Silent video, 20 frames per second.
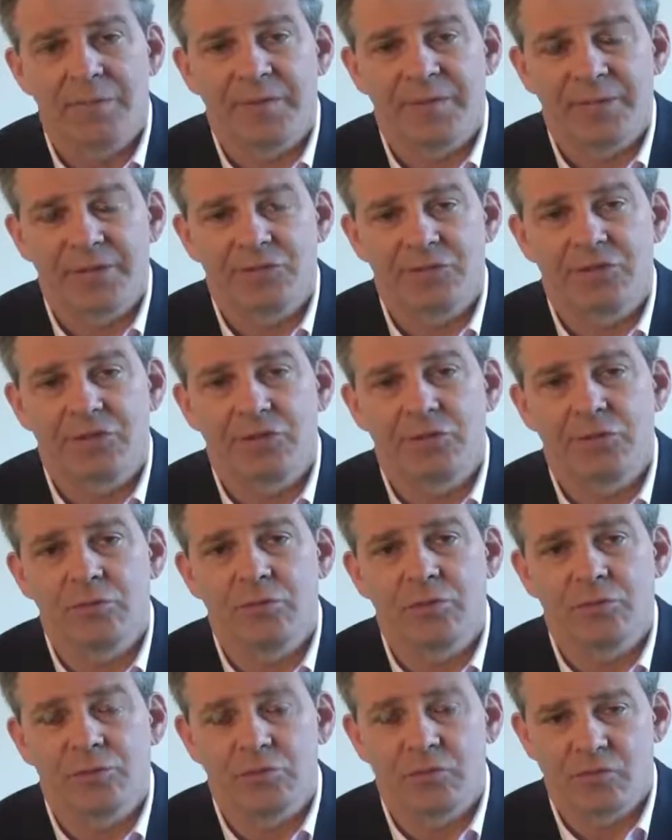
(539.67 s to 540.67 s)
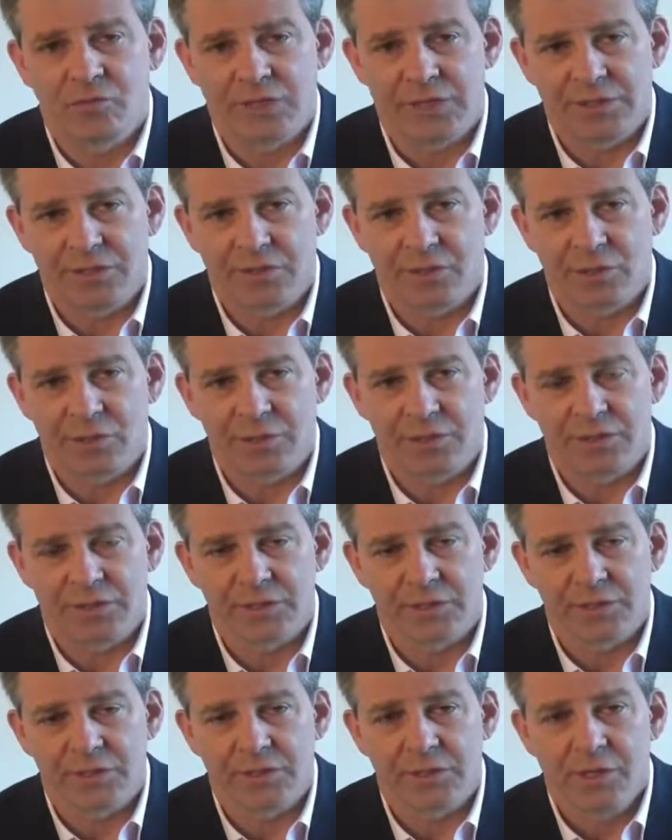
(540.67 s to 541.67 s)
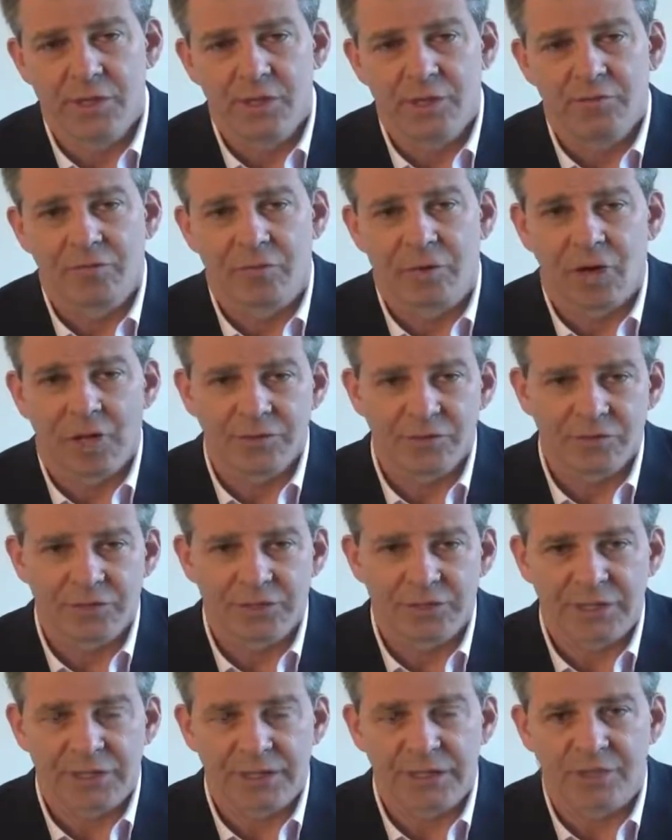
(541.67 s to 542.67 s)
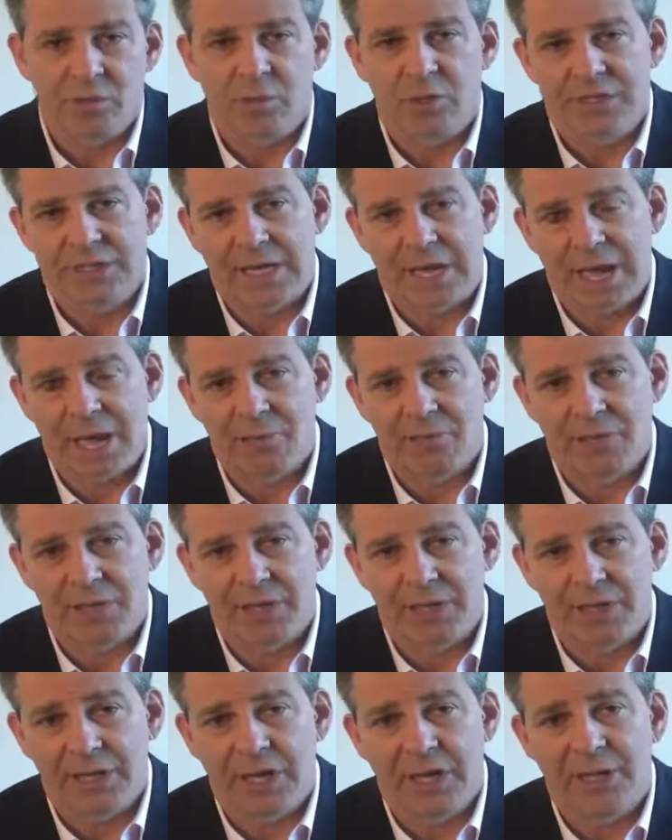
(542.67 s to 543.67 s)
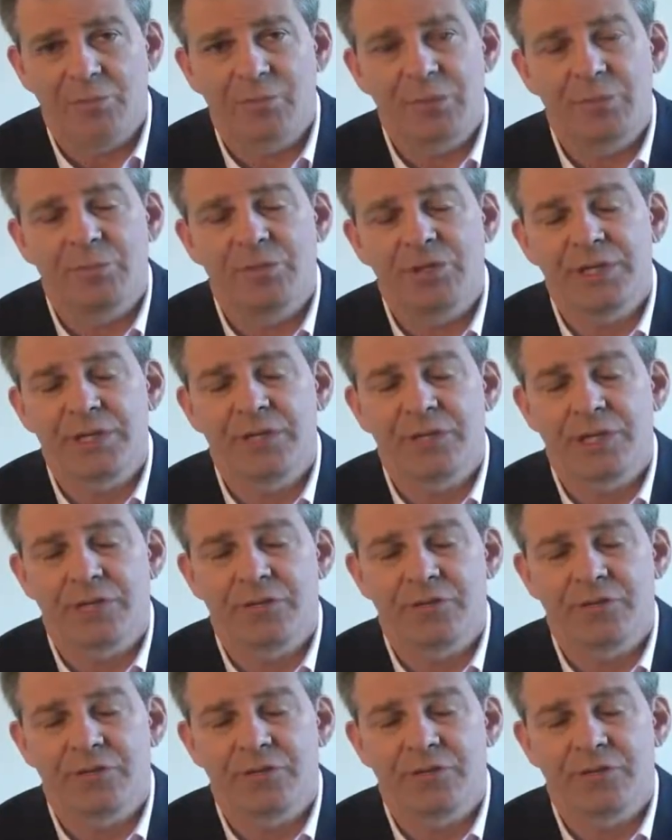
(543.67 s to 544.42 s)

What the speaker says: These are two good resources for understanding what's happening, and people need to